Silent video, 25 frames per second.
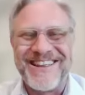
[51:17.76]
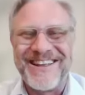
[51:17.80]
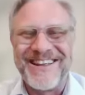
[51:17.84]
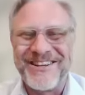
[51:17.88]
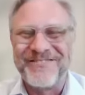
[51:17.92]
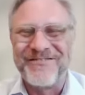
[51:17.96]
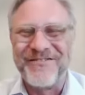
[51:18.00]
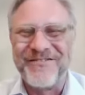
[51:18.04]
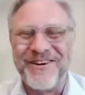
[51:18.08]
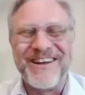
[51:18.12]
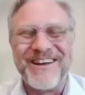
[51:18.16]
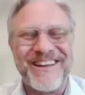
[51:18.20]

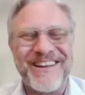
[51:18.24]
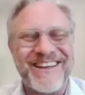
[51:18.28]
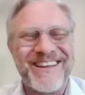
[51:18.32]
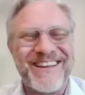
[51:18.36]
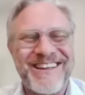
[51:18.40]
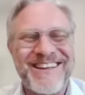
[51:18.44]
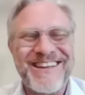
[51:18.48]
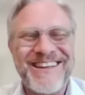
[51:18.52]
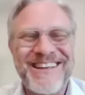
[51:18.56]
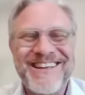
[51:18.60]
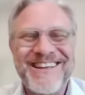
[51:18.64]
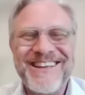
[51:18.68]
That's funny.
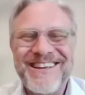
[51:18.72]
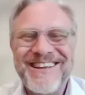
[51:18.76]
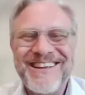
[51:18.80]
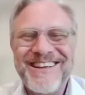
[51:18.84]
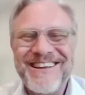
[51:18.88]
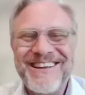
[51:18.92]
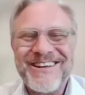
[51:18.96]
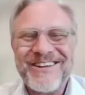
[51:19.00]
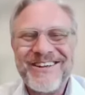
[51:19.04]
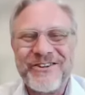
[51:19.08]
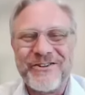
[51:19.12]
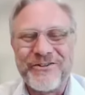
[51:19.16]

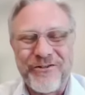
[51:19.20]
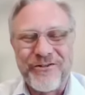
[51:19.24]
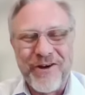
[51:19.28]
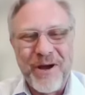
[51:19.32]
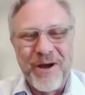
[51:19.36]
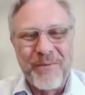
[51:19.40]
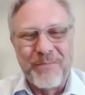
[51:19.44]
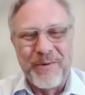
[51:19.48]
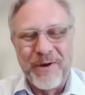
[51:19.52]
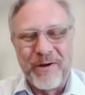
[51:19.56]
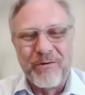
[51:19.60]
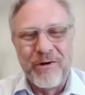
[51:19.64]

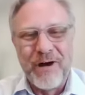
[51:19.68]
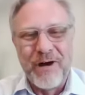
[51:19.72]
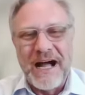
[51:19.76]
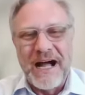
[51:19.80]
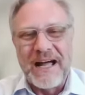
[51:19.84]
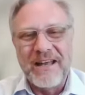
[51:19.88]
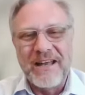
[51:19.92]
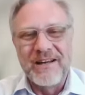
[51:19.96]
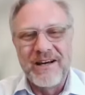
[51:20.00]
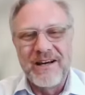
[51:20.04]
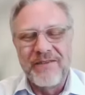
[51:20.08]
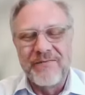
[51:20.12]
Trumpet. Well,
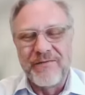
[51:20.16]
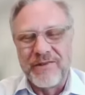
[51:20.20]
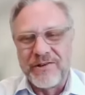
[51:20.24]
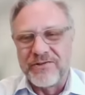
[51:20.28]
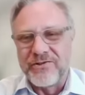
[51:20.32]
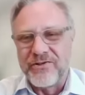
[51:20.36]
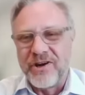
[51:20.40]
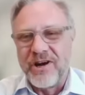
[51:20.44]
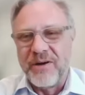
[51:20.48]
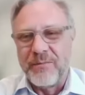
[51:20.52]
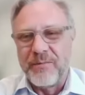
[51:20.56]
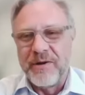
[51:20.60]
I love the
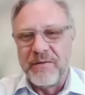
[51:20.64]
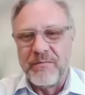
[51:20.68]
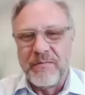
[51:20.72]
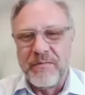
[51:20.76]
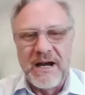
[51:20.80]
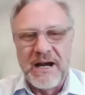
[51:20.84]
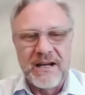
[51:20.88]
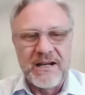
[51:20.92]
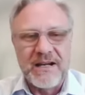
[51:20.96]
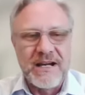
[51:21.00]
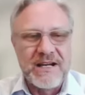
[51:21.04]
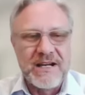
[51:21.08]
trumpet.
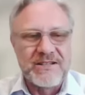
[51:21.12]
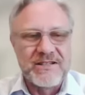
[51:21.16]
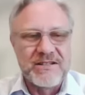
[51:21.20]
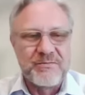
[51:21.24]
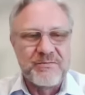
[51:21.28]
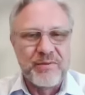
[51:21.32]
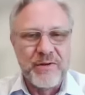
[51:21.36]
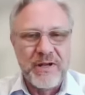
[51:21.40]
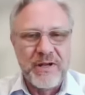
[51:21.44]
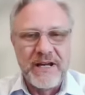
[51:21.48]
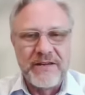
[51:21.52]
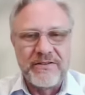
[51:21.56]
My
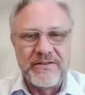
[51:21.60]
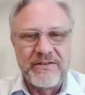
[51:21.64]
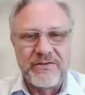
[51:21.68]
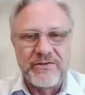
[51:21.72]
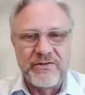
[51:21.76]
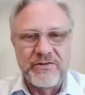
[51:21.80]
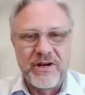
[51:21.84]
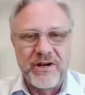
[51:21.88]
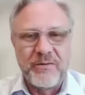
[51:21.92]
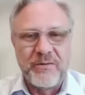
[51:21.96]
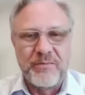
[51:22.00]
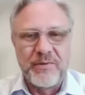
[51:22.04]
cousin played the
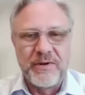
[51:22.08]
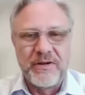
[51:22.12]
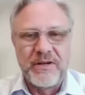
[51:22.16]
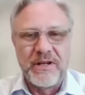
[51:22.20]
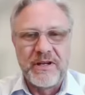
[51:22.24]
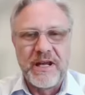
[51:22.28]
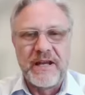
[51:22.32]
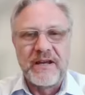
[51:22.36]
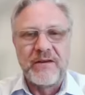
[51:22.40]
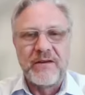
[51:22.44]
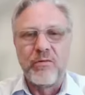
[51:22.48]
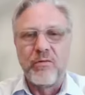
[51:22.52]
trumpet,
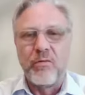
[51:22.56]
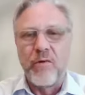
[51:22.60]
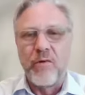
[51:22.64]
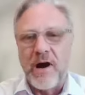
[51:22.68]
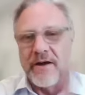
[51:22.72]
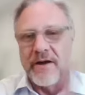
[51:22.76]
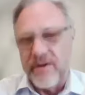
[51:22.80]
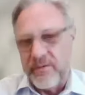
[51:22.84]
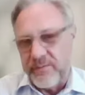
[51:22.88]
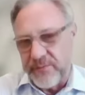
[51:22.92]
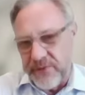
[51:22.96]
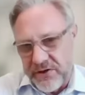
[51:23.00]
and
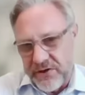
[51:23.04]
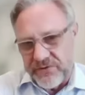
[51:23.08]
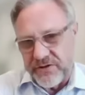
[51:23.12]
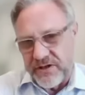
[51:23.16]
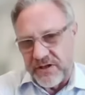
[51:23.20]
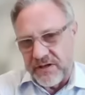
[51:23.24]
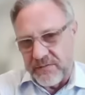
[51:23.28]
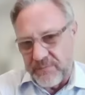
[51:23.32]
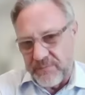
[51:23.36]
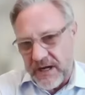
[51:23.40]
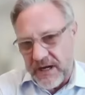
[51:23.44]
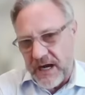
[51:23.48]
Water
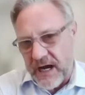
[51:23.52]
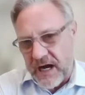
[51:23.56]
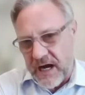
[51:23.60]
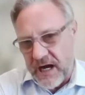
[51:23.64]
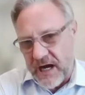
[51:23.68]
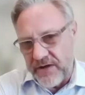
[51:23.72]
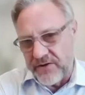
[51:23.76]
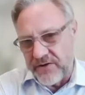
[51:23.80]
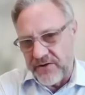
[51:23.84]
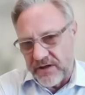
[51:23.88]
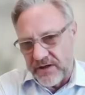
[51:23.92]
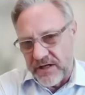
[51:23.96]
Music by
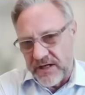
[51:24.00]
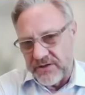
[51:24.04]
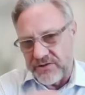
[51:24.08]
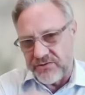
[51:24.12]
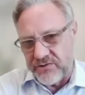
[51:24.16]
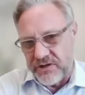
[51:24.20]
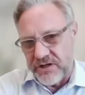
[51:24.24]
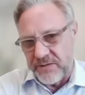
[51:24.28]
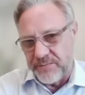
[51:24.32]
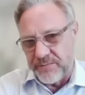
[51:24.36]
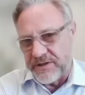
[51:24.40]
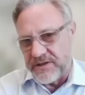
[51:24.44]
Handel has
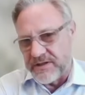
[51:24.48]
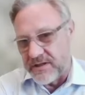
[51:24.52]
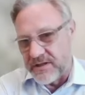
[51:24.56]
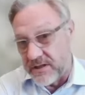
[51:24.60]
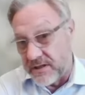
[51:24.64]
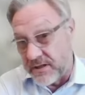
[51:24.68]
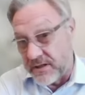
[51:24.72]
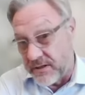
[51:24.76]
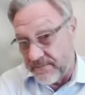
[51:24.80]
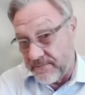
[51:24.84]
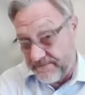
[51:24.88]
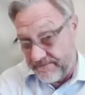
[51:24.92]
trumpets
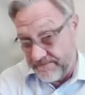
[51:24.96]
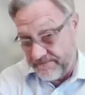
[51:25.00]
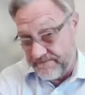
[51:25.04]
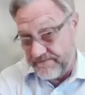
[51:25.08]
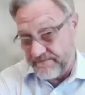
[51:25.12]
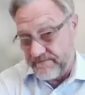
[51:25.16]
in it.